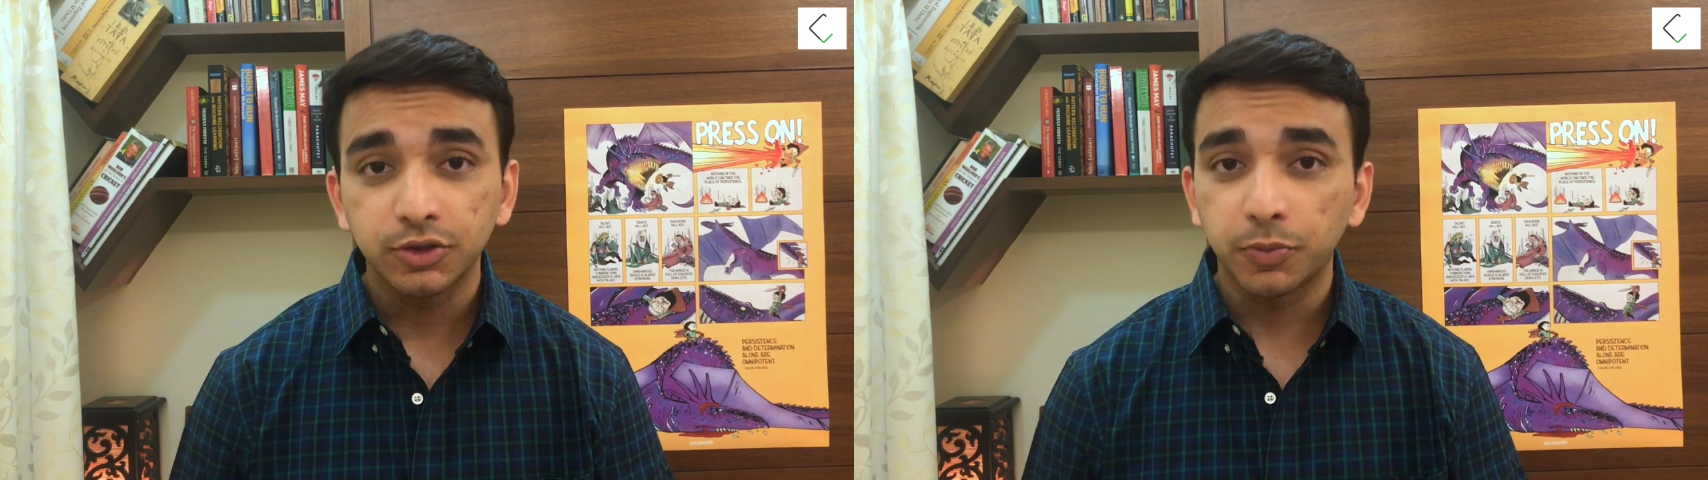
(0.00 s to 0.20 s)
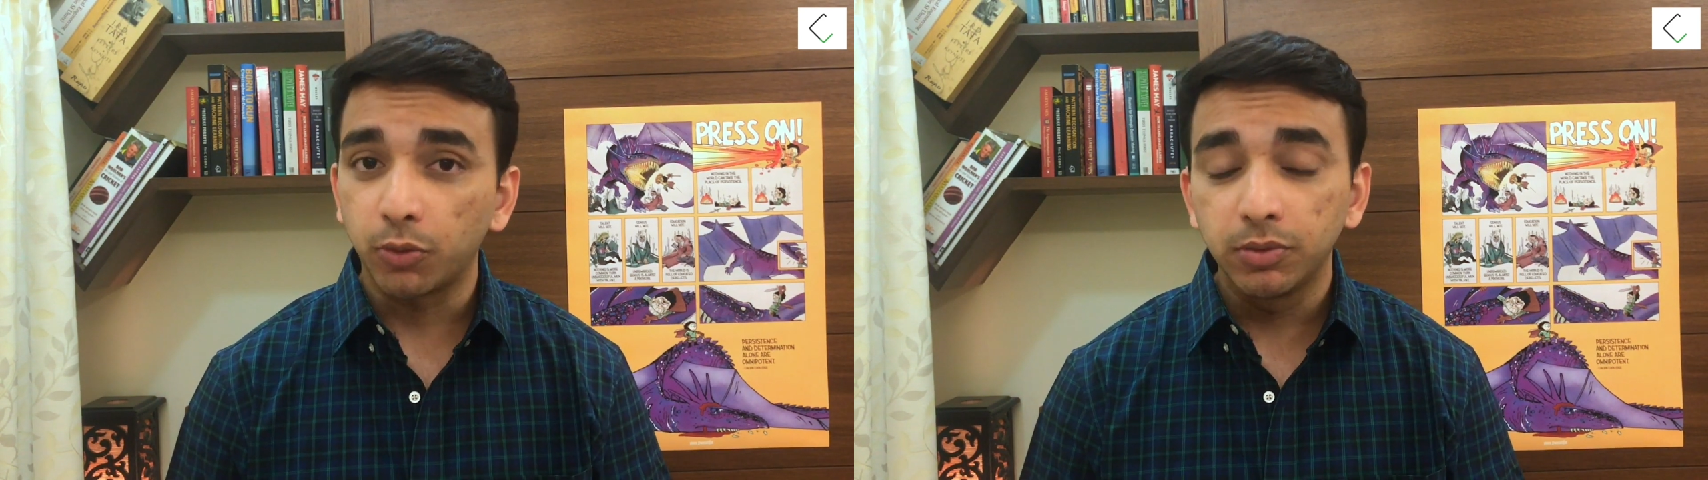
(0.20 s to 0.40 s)

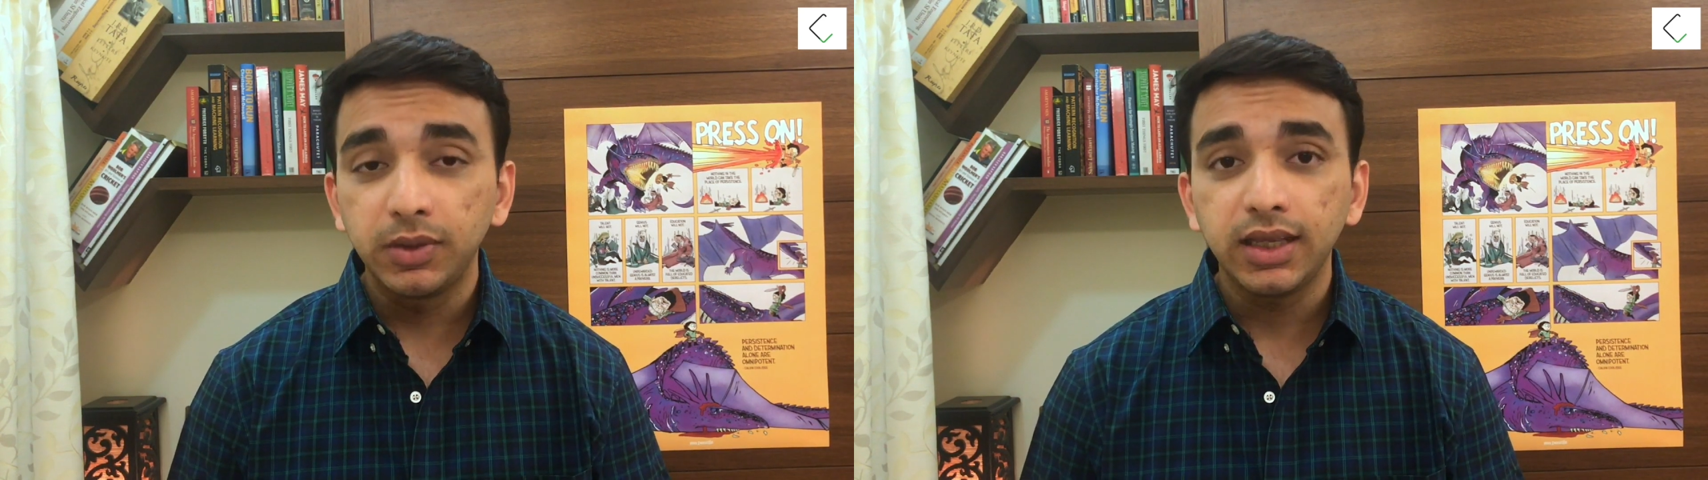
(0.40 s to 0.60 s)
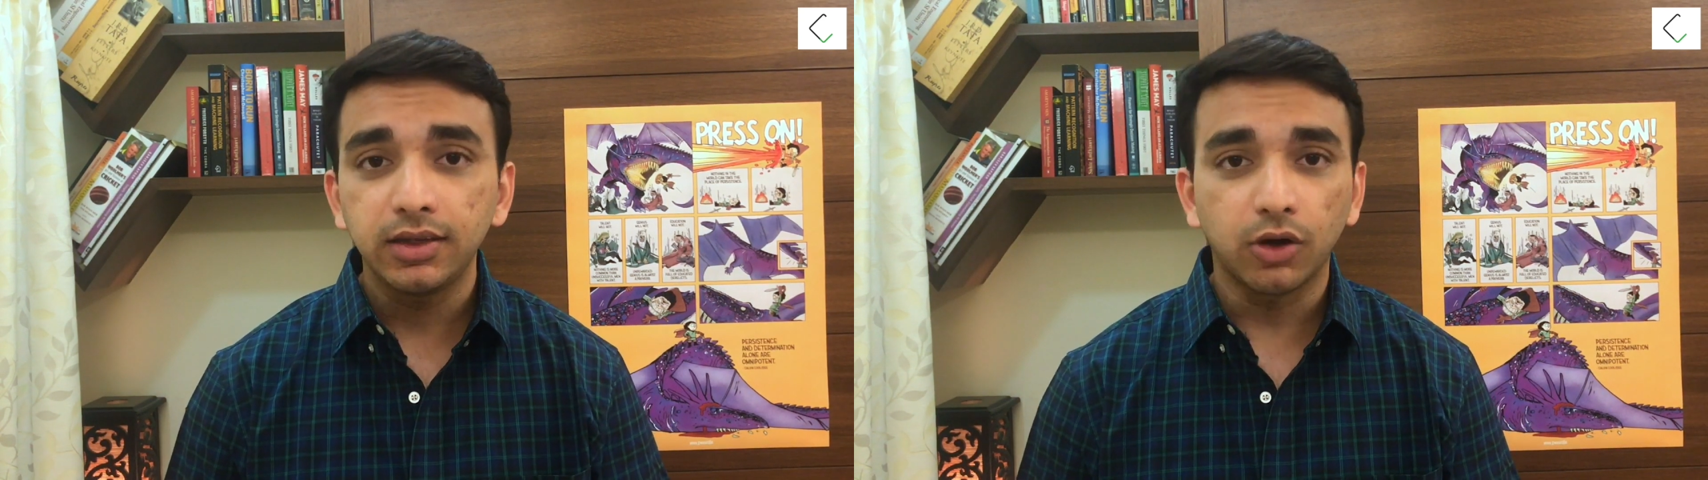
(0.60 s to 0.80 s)

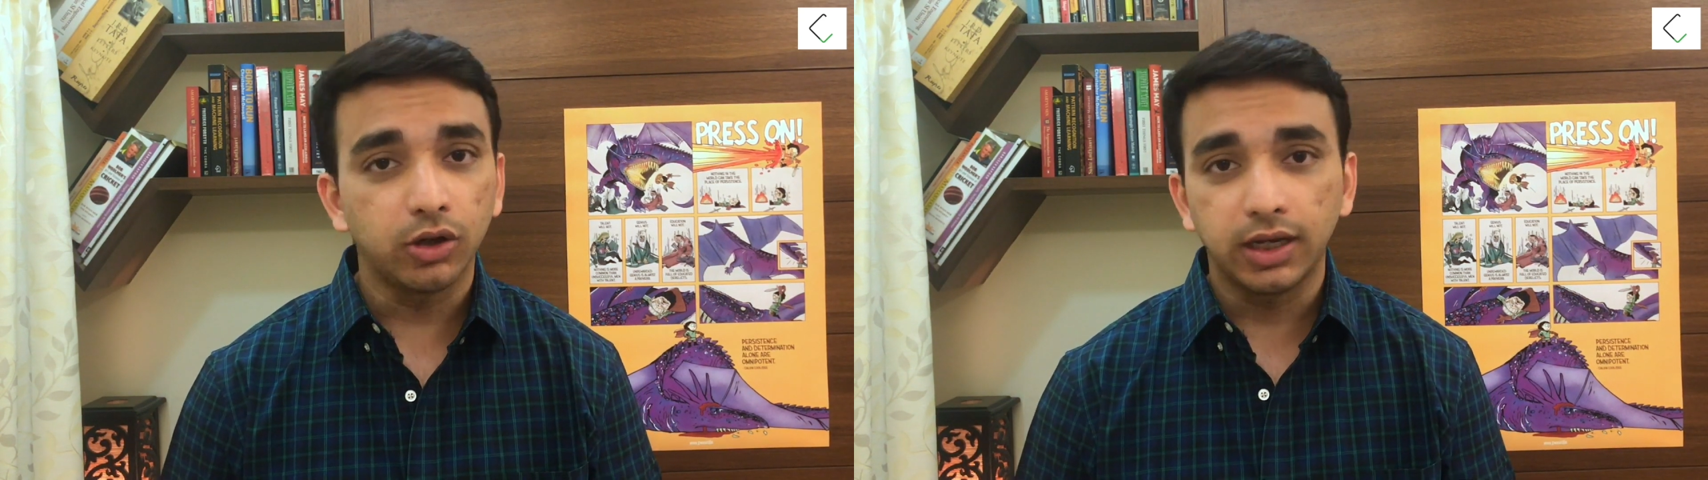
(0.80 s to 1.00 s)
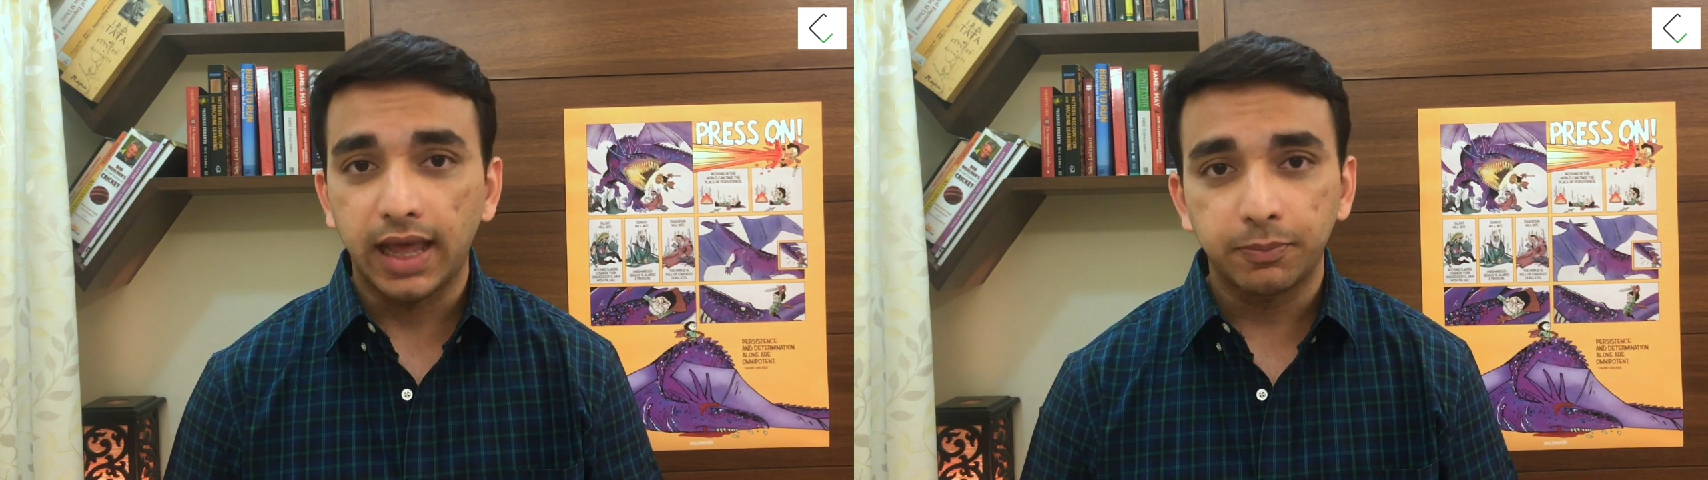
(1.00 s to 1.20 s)
probably
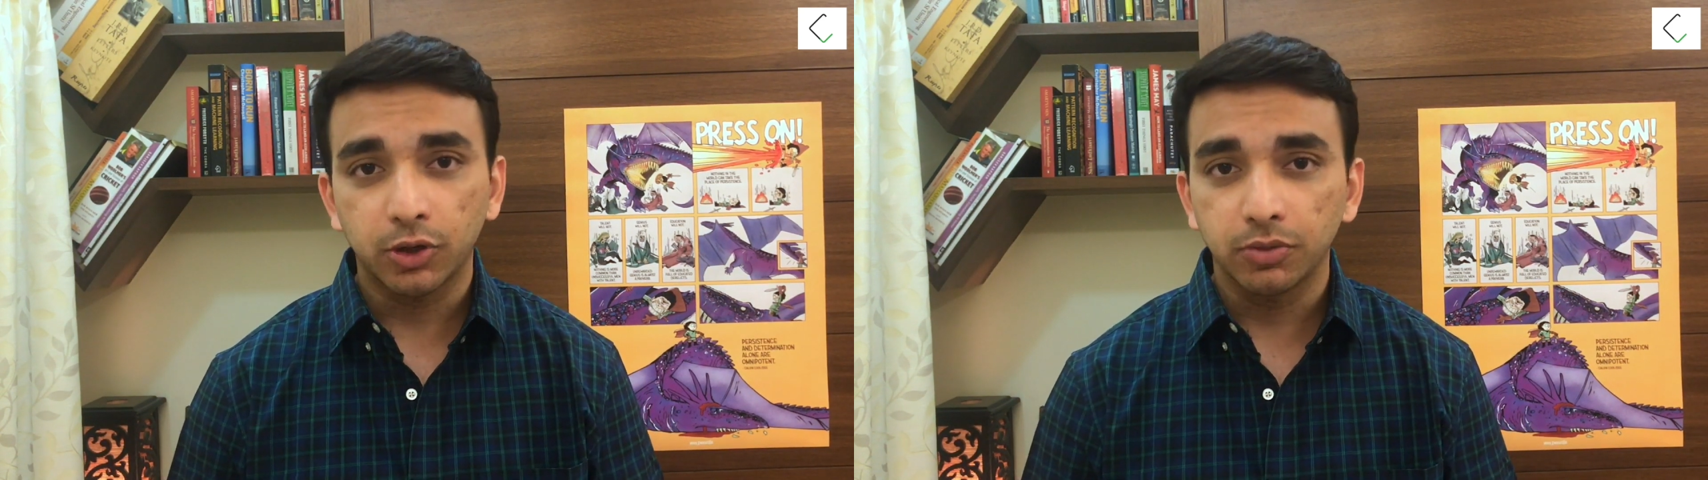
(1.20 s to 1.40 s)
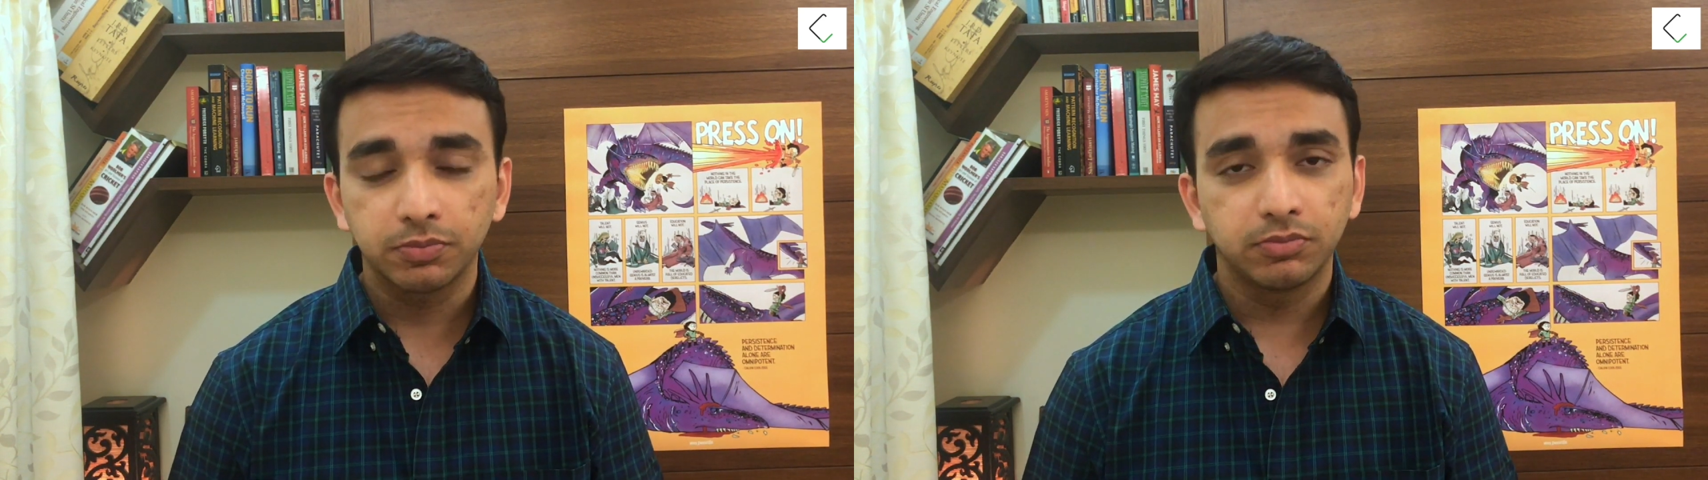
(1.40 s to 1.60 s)
on a
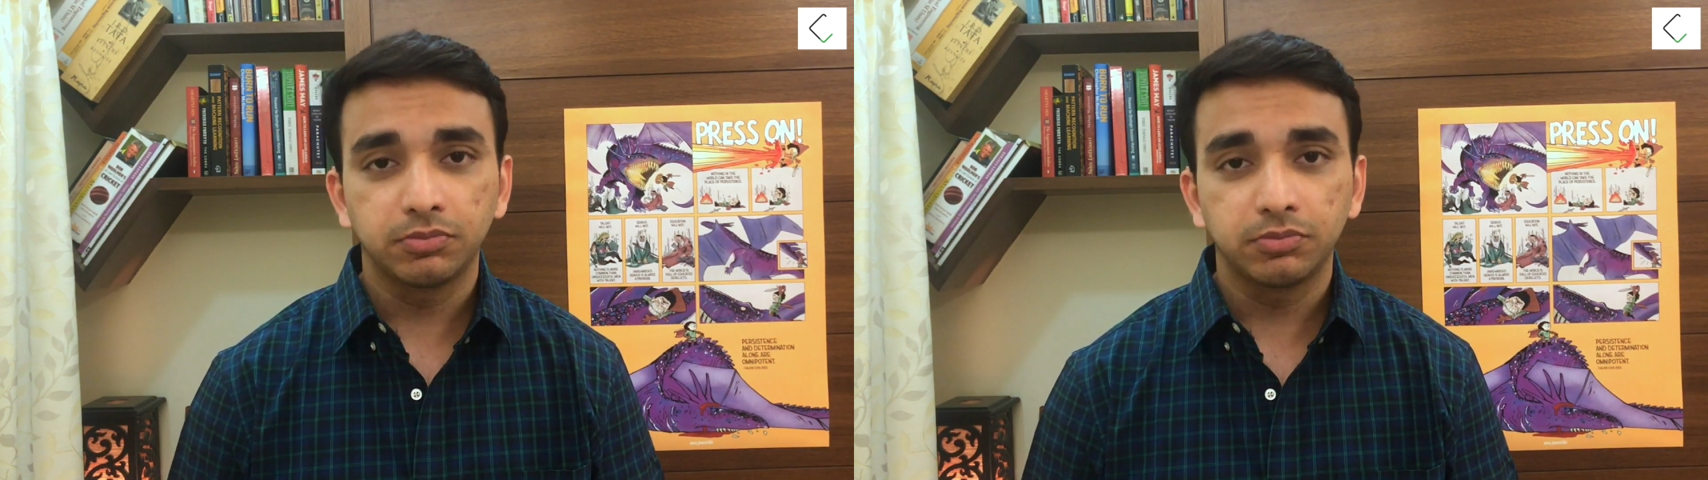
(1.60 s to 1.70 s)
laptop,